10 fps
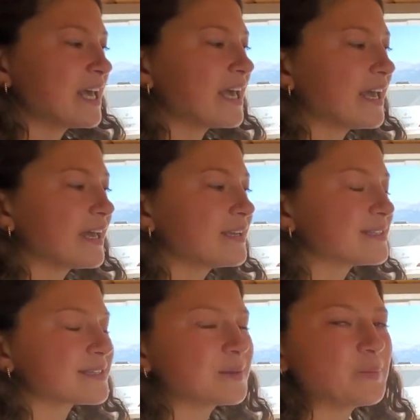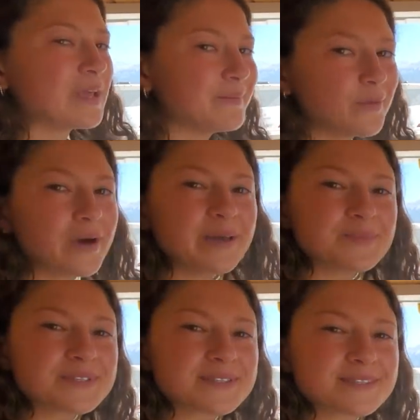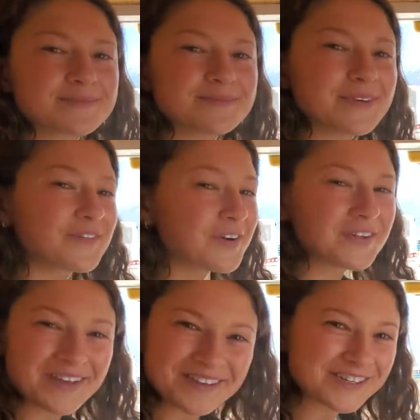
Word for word: and some baby wipes for all the other